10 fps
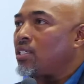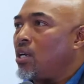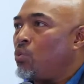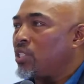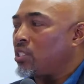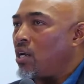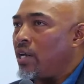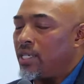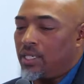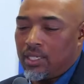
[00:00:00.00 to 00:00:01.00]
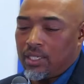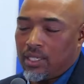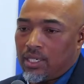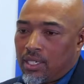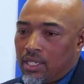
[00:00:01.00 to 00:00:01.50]
ago we started
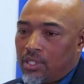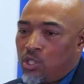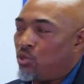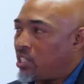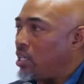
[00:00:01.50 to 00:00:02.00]
using